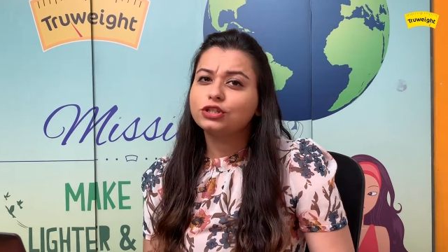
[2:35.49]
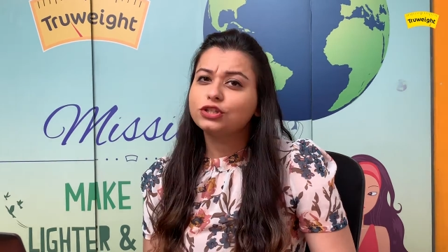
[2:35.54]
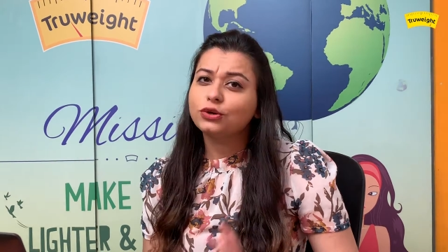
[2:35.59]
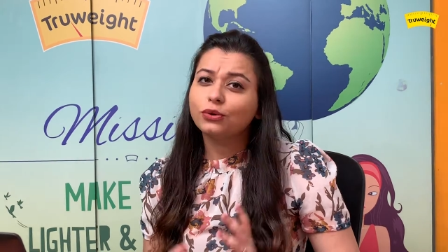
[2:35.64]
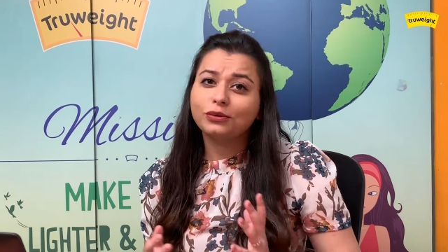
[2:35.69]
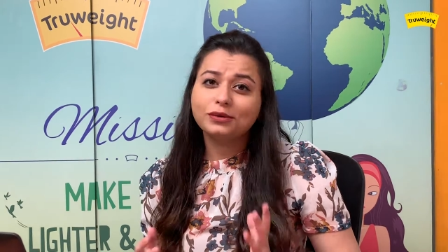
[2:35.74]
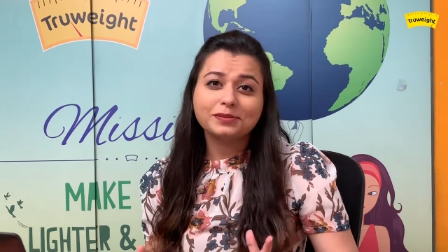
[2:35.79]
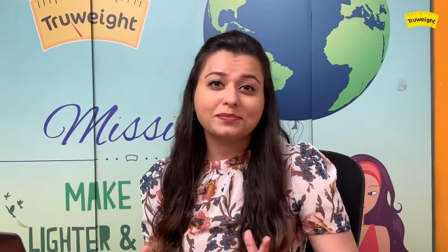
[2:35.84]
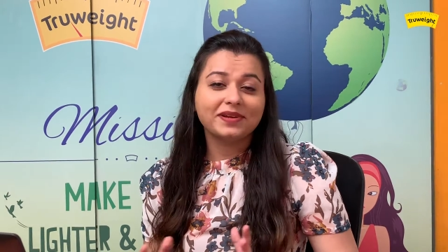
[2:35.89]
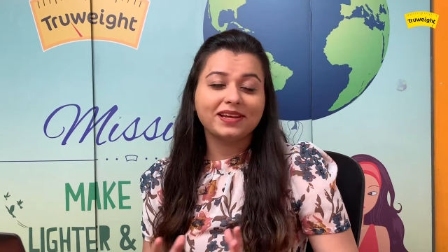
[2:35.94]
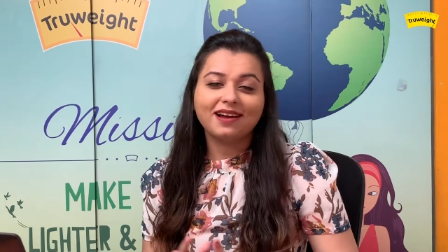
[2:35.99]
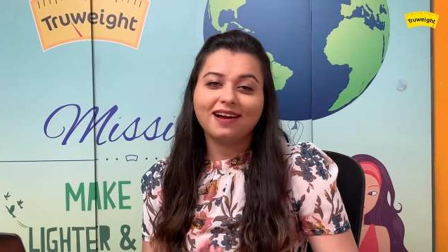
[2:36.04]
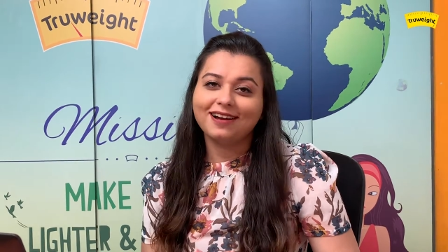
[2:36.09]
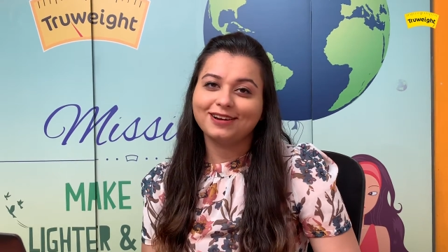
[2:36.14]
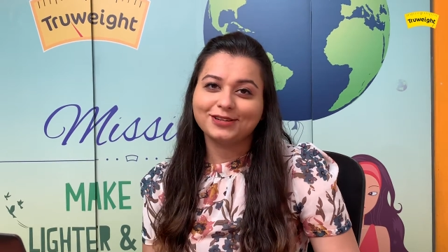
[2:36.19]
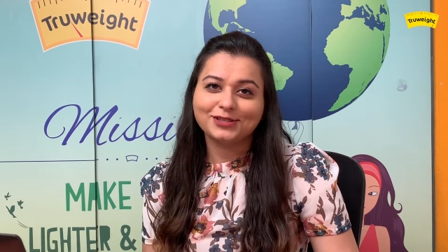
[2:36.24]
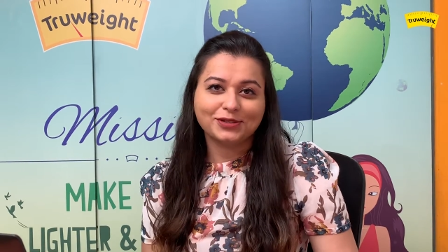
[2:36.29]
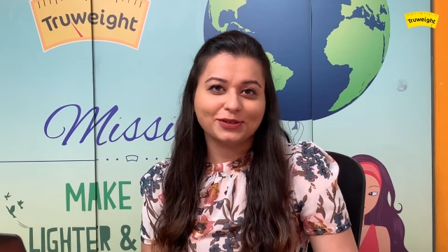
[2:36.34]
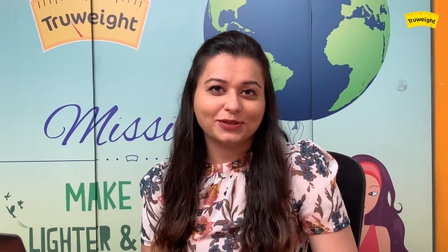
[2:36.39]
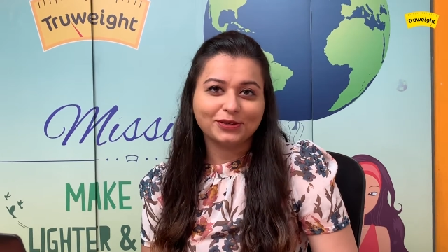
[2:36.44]
Don't be
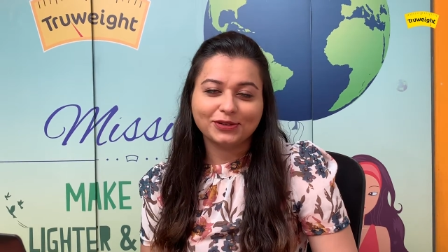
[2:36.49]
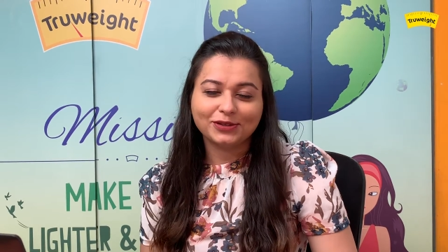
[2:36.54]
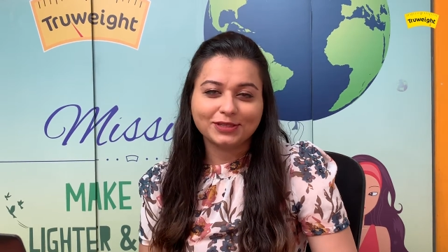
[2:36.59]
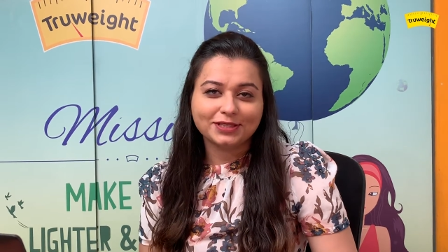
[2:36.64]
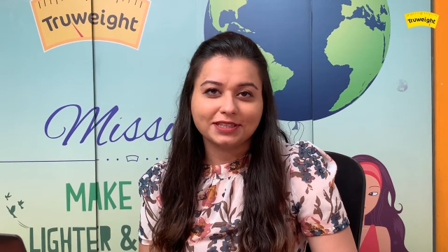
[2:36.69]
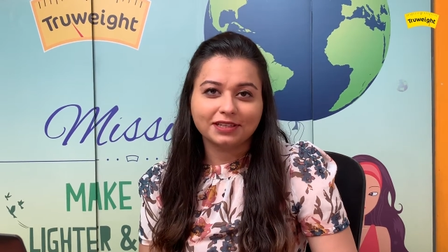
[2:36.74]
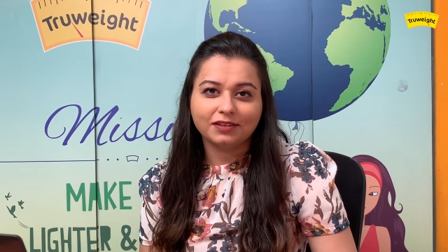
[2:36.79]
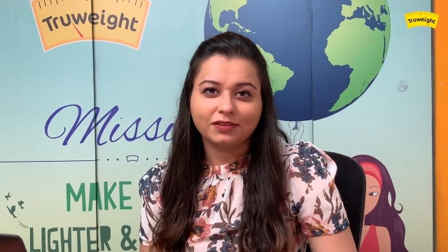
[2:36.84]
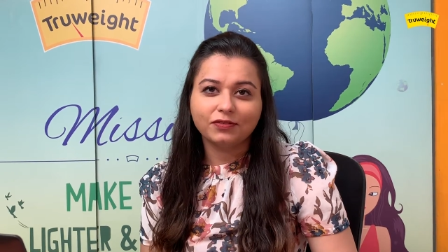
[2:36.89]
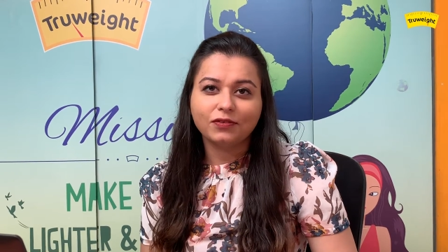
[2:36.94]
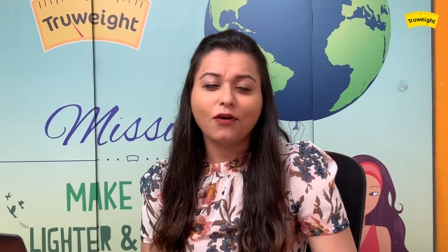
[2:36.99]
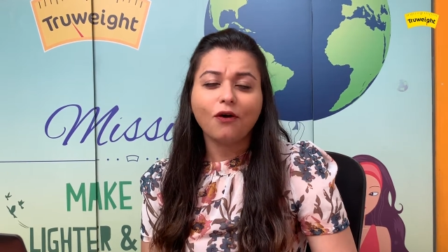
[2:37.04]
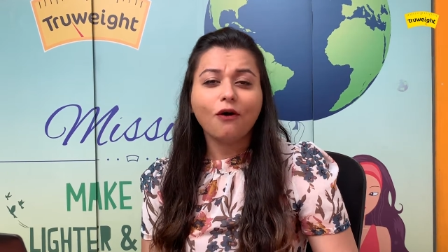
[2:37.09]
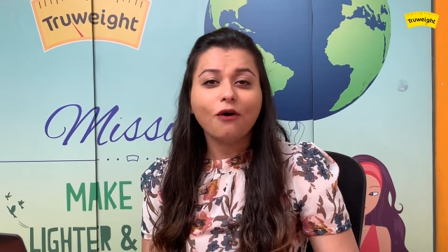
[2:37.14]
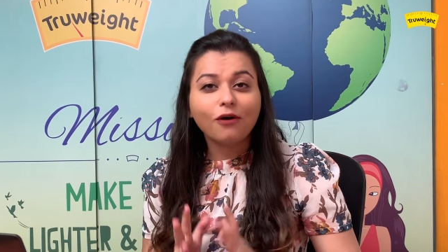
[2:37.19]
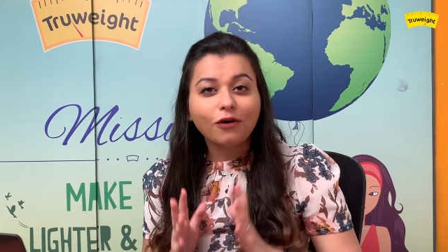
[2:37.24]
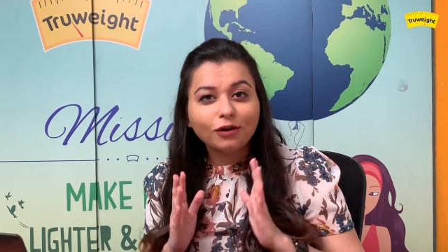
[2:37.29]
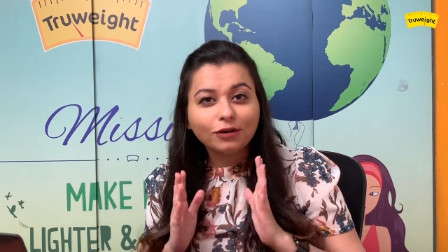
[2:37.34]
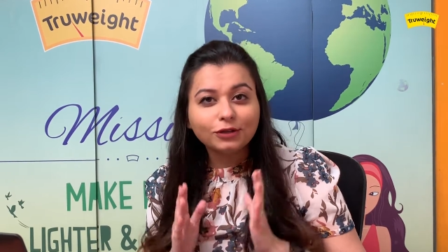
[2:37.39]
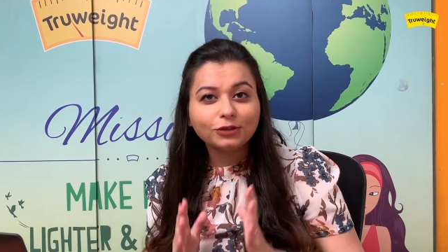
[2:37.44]
harsh on yourself.
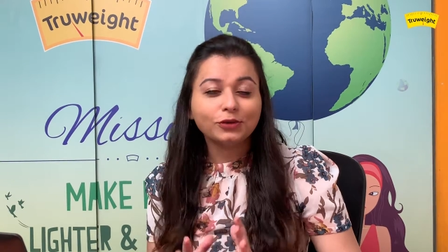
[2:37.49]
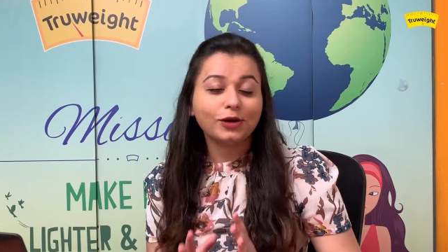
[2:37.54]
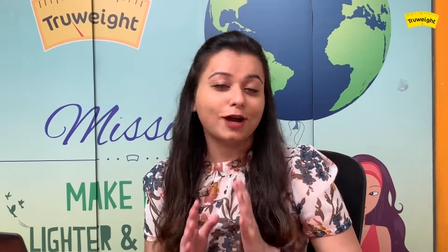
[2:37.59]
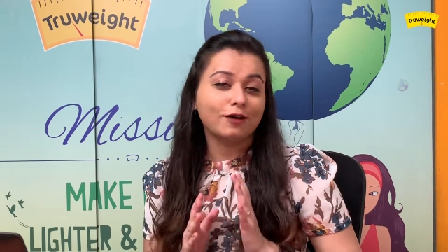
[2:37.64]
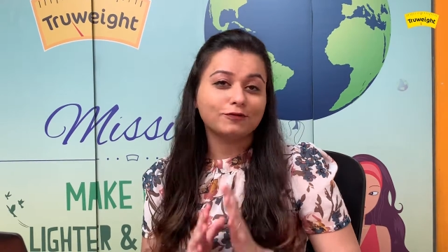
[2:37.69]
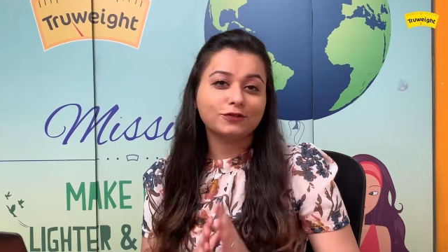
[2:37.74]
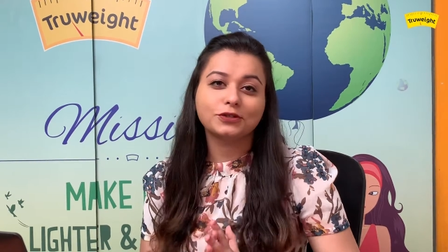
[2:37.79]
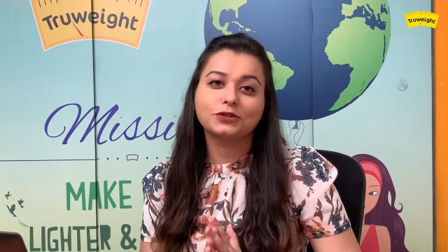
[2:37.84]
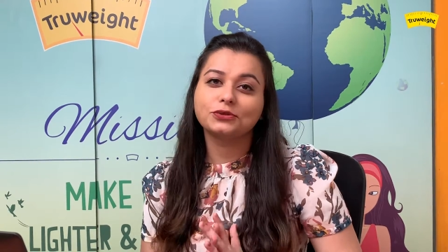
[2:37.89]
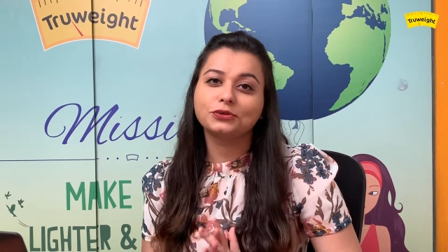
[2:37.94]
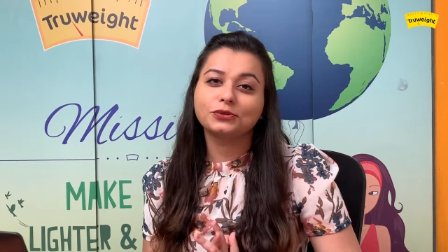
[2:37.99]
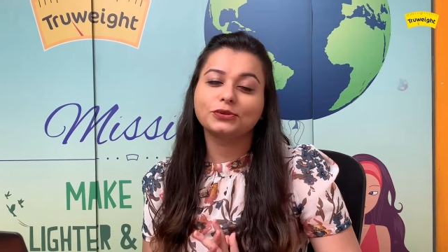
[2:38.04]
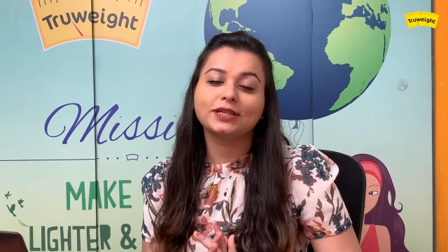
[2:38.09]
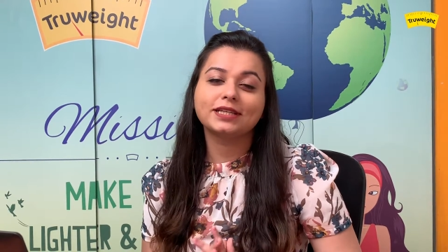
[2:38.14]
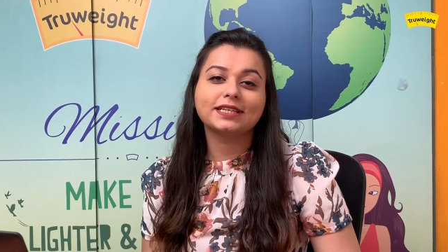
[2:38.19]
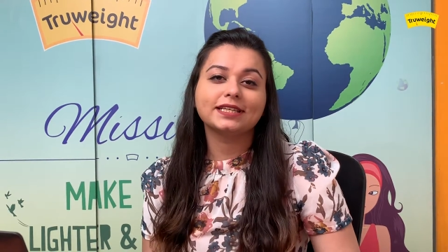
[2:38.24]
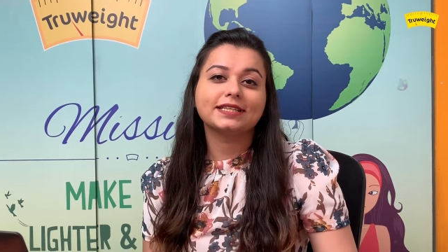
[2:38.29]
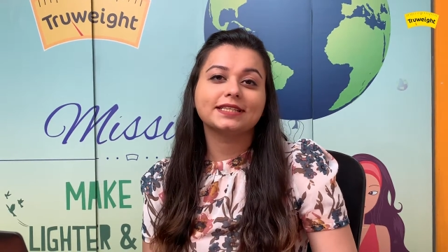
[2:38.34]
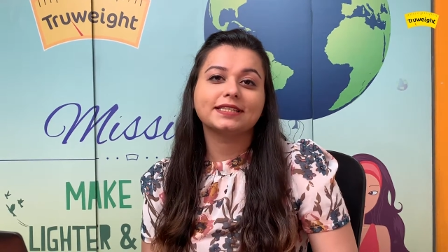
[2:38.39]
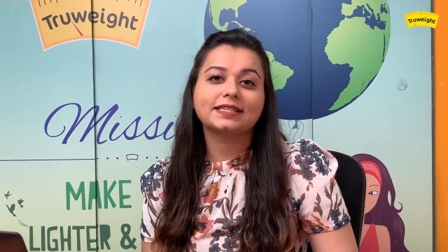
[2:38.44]
All you have to do
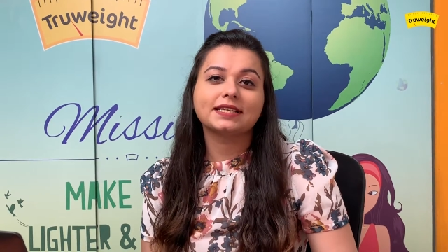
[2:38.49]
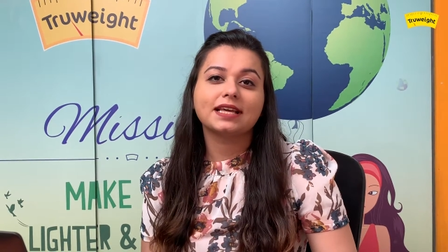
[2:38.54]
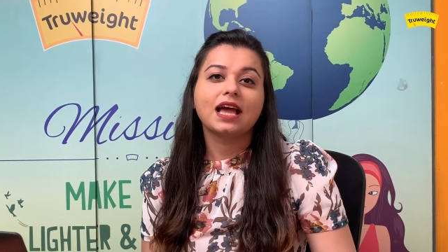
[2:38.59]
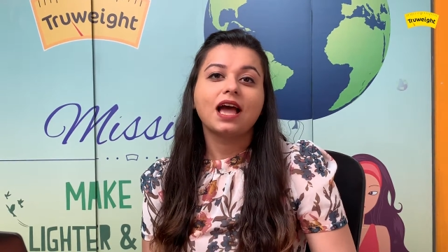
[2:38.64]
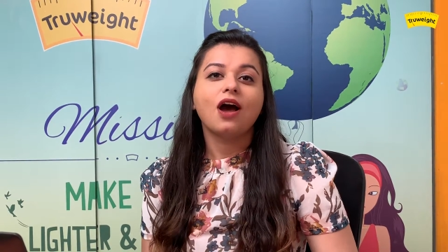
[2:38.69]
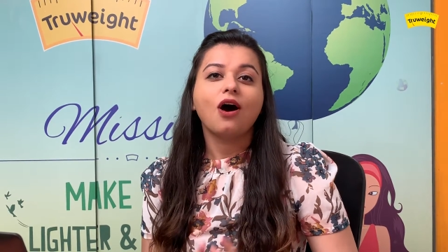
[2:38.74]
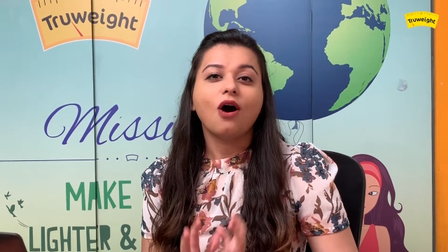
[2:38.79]
is